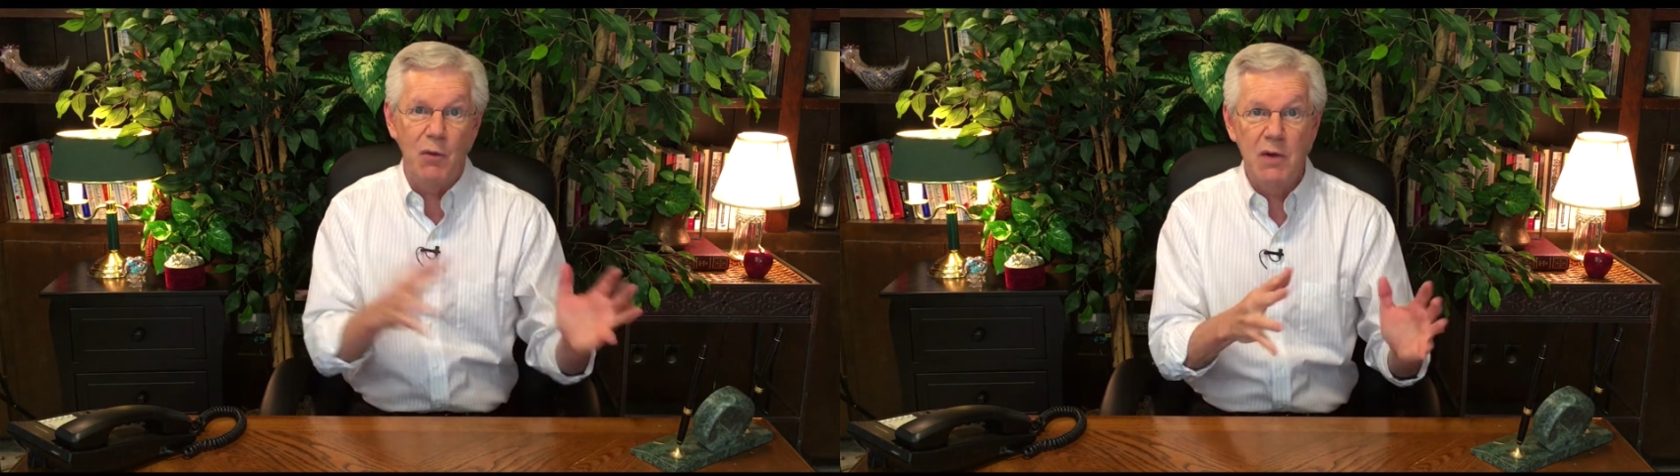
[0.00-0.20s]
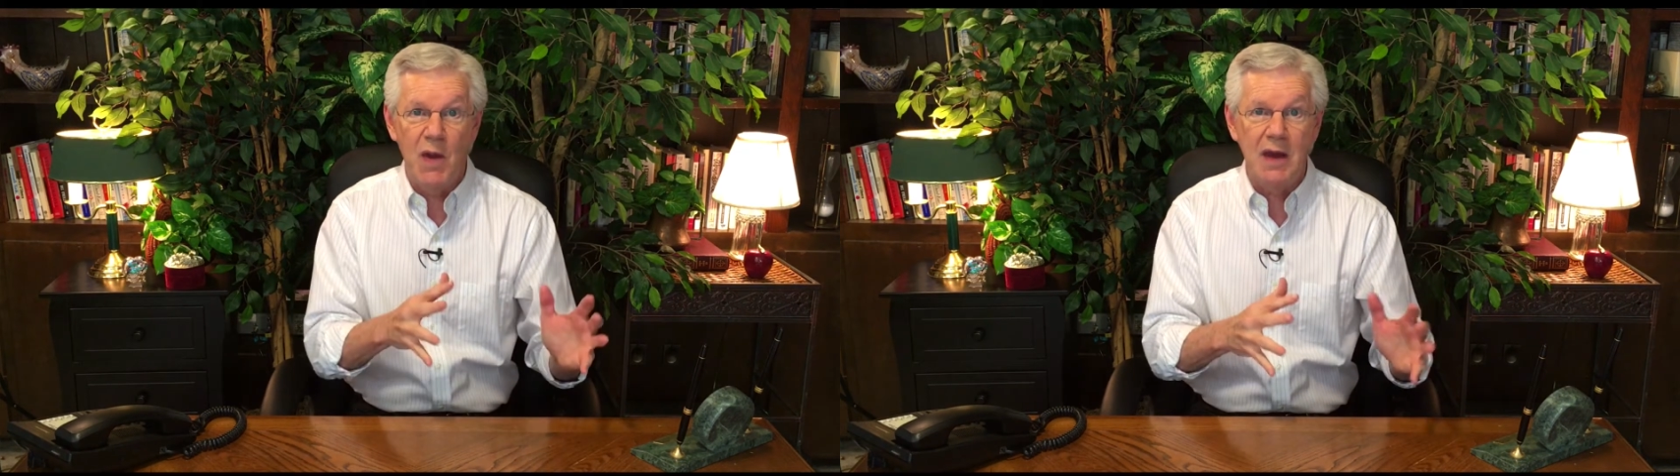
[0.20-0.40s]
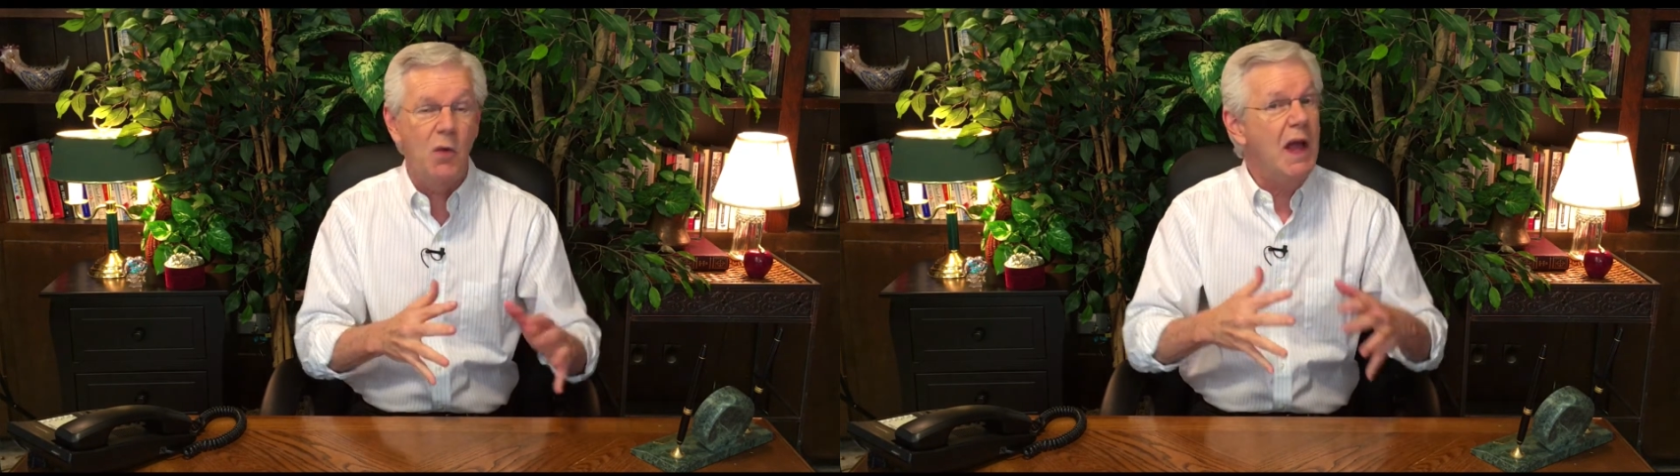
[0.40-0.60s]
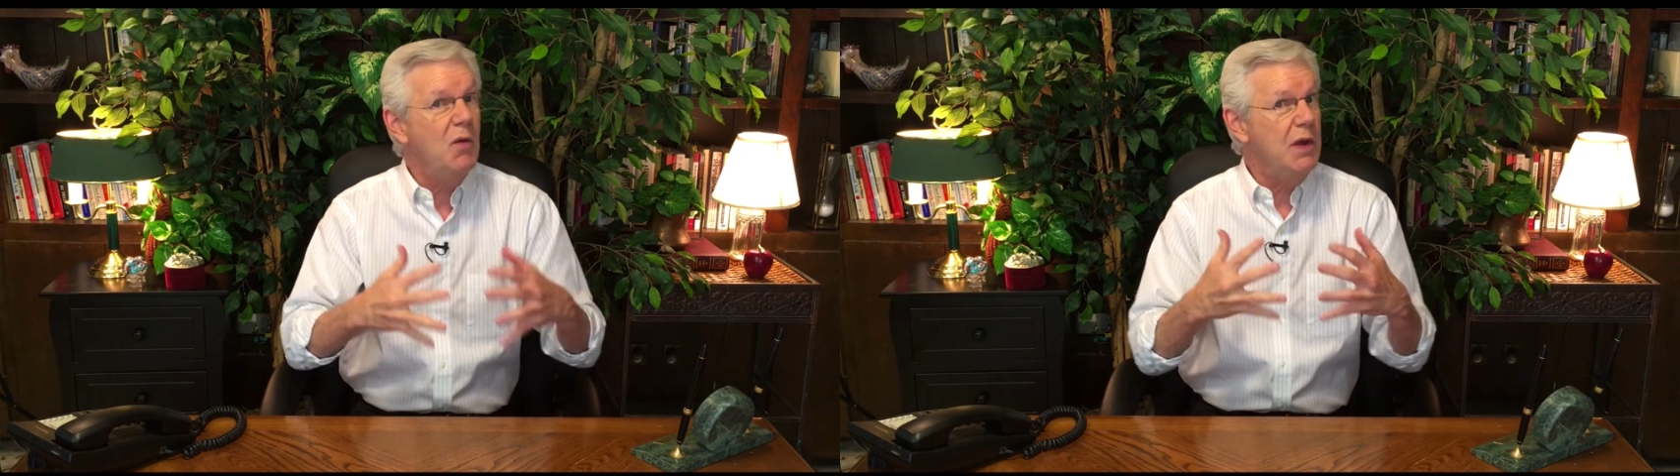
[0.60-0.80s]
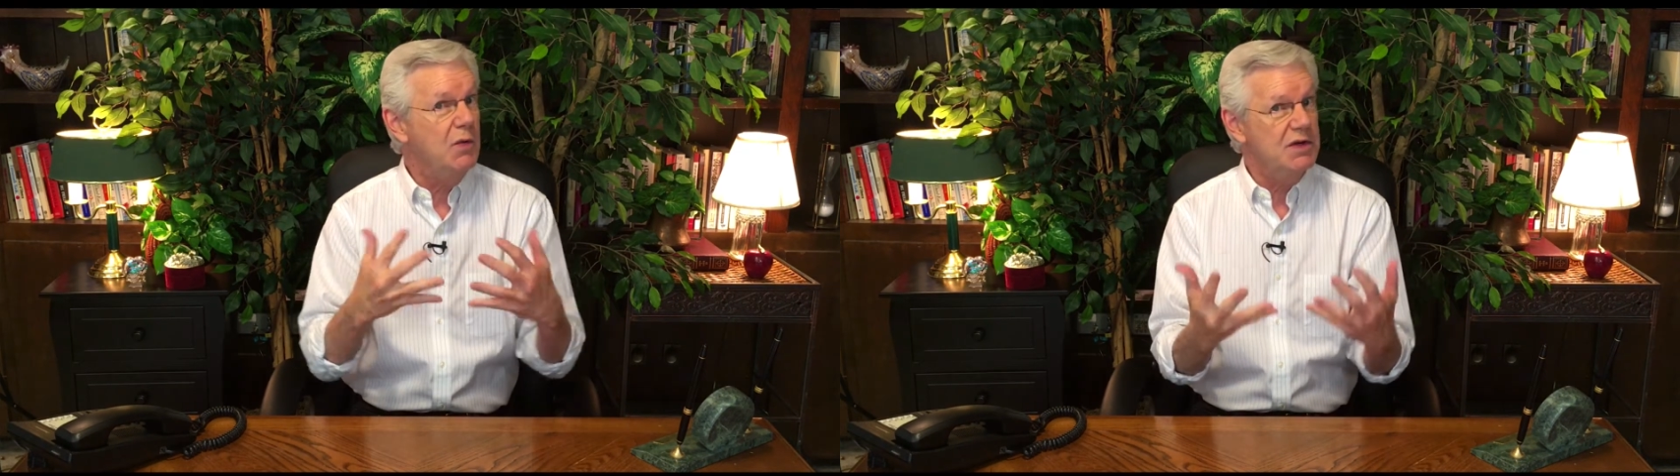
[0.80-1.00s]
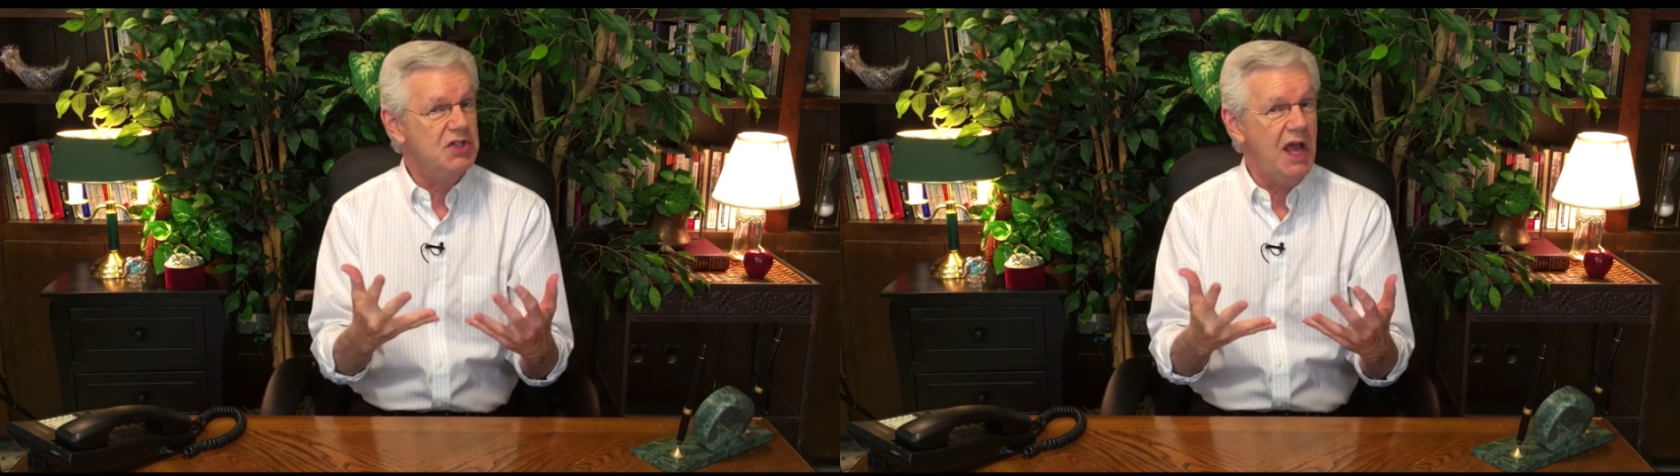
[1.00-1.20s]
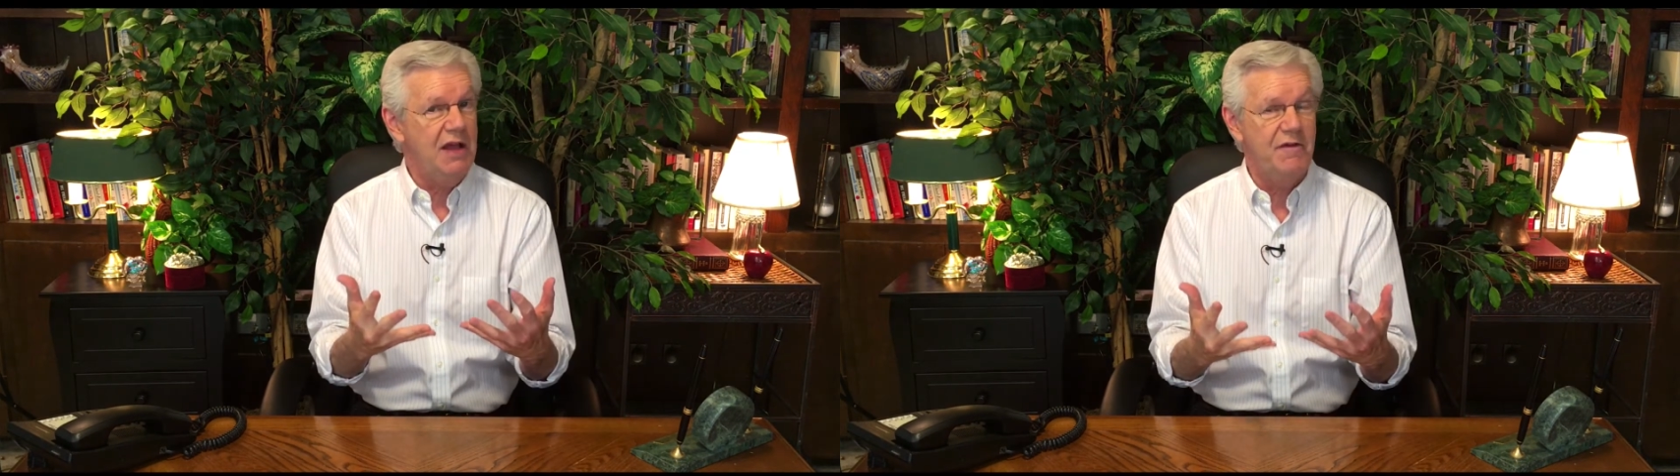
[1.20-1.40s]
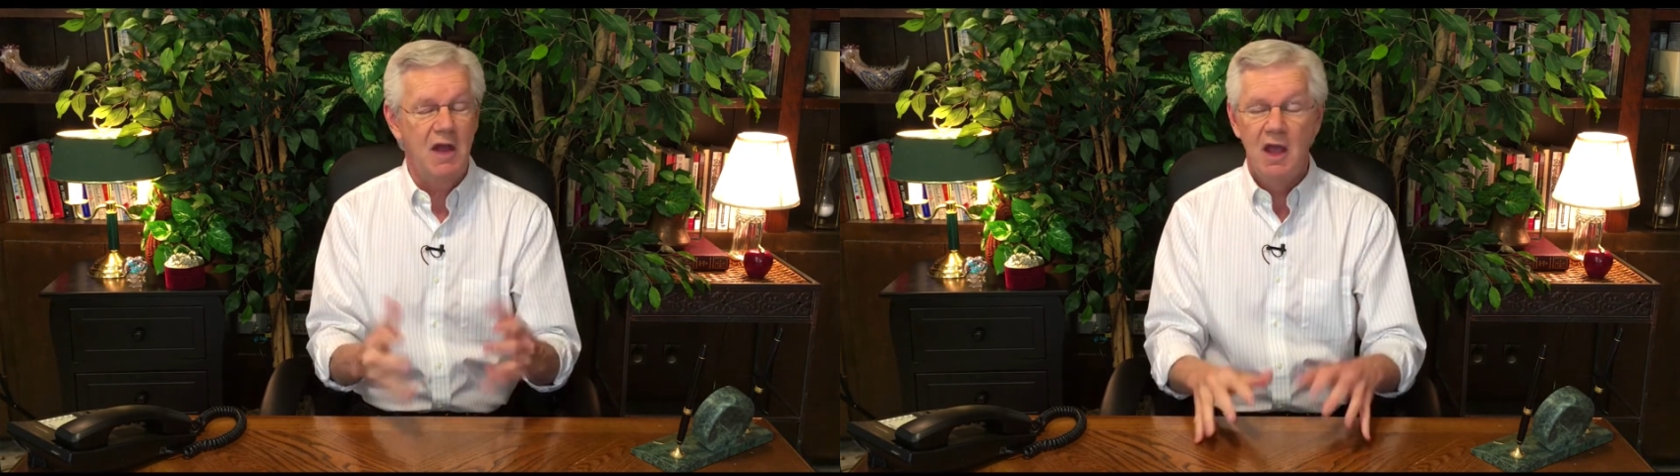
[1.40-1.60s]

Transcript: We ran away. We were safe.